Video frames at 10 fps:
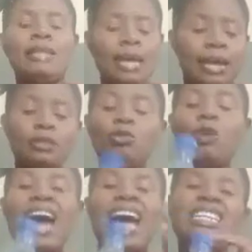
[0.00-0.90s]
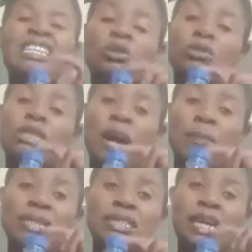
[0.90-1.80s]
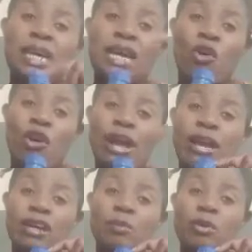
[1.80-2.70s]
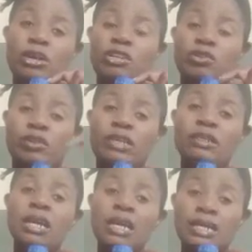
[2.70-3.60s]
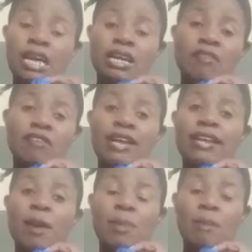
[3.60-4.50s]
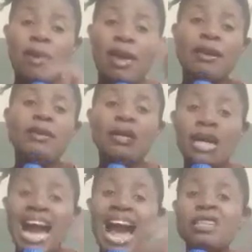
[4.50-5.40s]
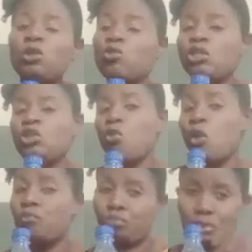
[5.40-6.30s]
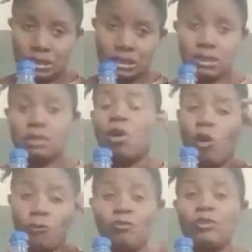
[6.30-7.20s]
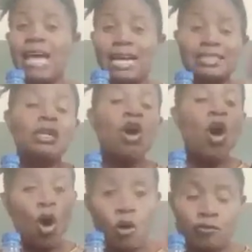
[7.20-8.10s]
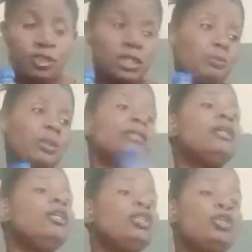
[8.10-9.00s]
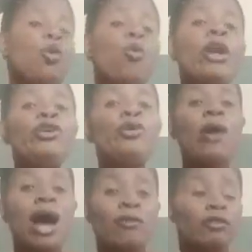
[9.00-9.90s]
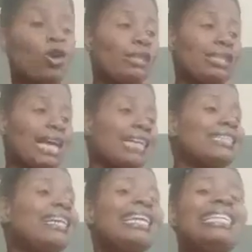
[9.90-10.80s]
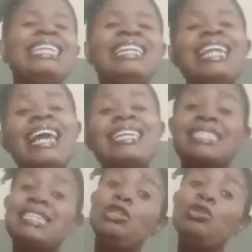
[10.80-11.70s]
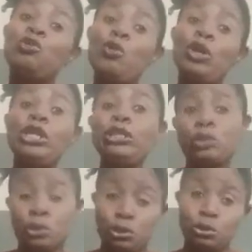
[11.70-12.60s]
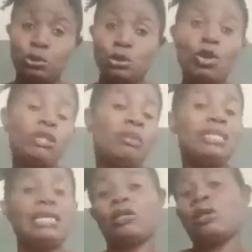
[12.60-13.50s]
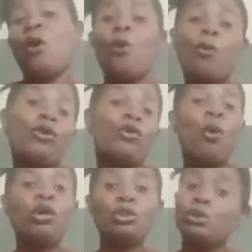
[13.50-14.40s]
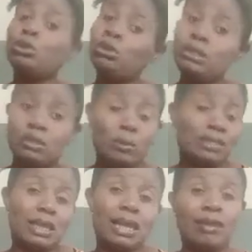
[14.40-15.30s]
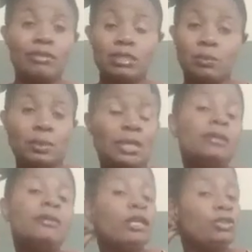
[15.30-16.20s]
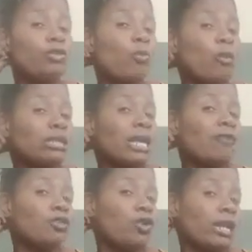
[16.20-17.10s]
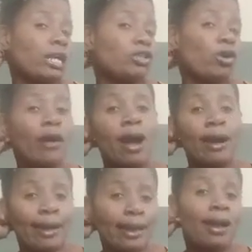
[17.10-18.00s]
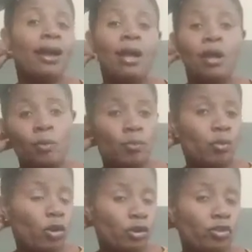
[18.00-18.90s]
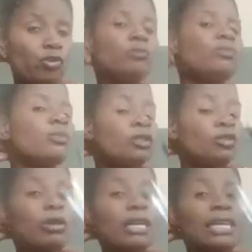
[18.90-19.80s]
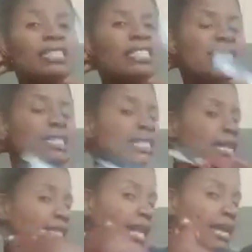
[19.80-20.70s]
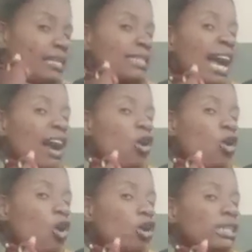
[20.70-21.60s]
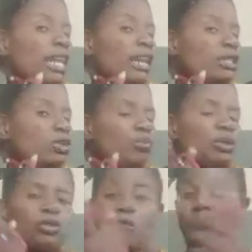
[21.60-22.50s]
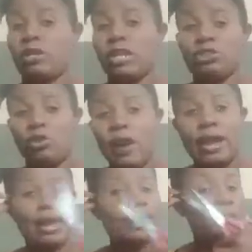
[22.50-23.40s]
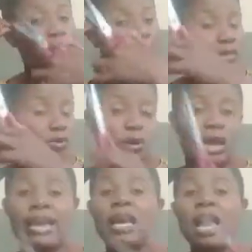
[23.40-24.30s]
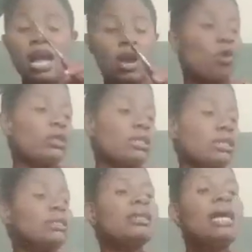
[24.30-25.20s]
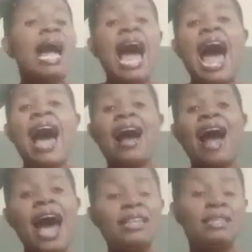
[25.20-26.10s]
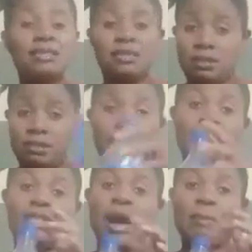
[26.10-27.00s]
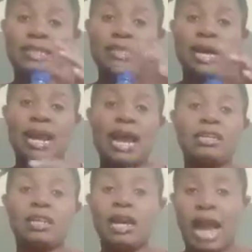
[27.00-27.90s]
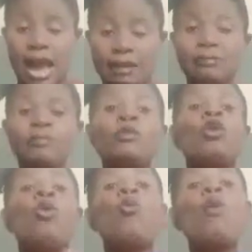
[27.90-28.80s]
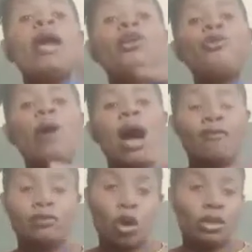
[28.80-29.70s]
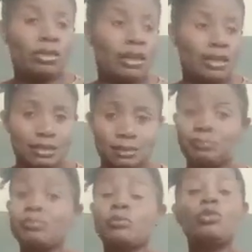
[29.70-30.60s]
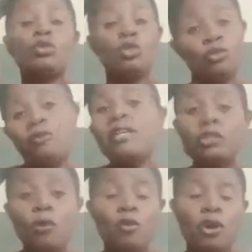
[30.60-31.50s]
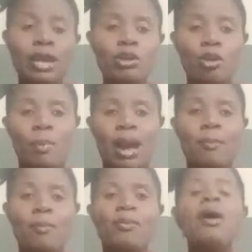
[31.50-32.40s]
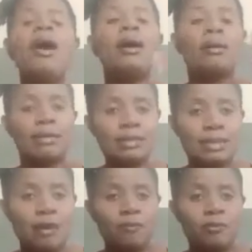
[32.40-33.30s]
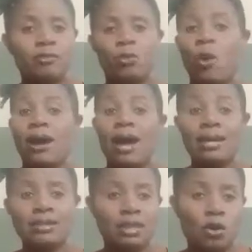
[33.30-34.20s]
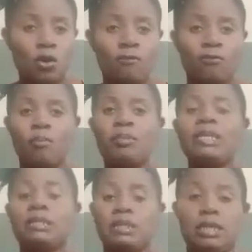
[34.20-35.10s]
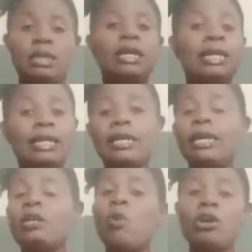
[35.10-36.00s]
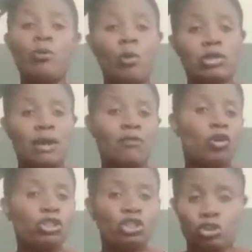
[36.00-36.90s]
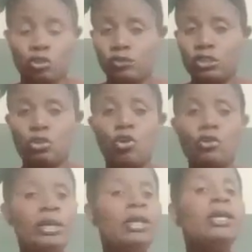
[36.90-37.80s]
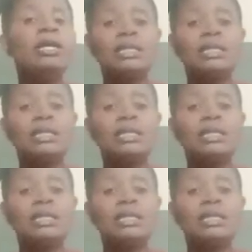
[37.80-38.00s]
then you add it to that particular, your early morning urine, that you have added pepper, add 21 pieces of that office pin. So when you have done that, the next thing you will need to do, so it means that when you want to do this particular recipe, you must have your natural hair on you. You get a scissors like this and cut a little bit of your natural hair, any part you like, cut it and add it in that particular can. When you have done this, first of all, get your Bible, read Psalm 51, asking God for mercy. In any way, you must have conscious of His glory